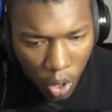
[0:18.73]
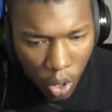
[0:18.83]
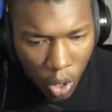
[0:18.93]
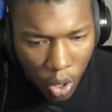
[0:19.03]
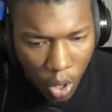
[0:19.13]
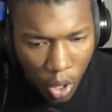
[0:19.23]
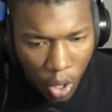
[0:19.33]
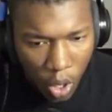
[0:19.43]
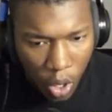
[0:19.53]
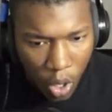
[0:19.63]

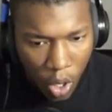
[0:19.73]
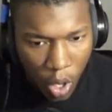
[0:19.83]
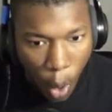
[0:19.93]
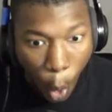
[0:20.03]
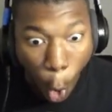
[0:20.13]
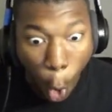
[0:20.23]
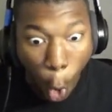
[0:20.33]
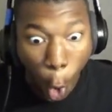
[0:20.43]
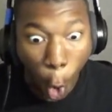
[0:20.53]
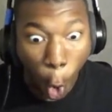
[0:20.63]

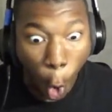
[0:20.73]
Nobody speaks.